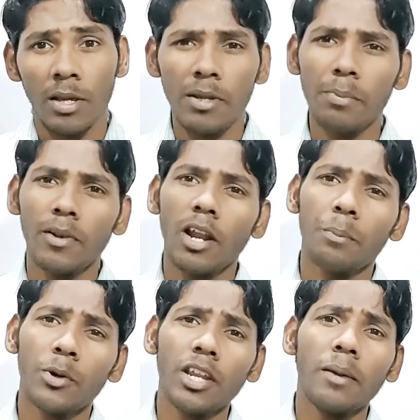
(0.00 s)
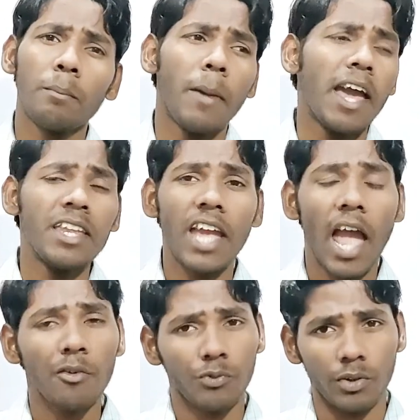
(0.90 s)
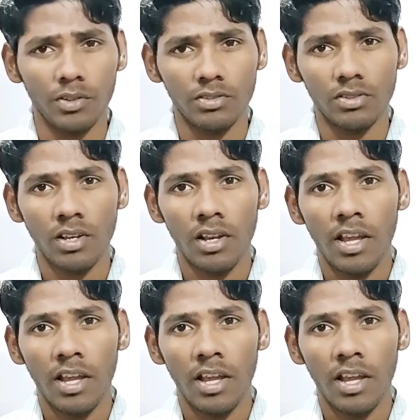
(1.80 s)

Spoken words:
People are putting many efforts